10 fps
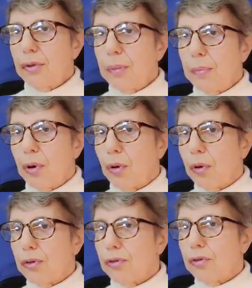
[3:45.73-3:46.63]
a
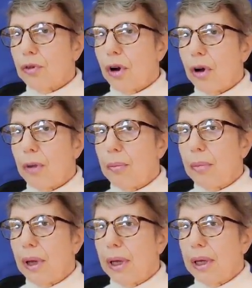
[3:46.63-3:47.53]
report
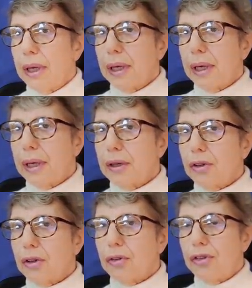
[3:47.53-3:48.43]
from
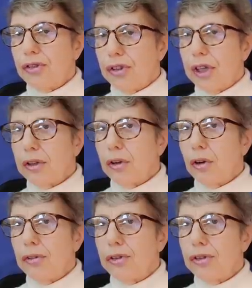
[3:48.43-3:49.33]
Christian
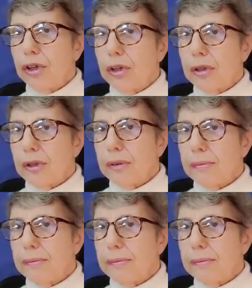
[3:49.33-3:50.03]
concern.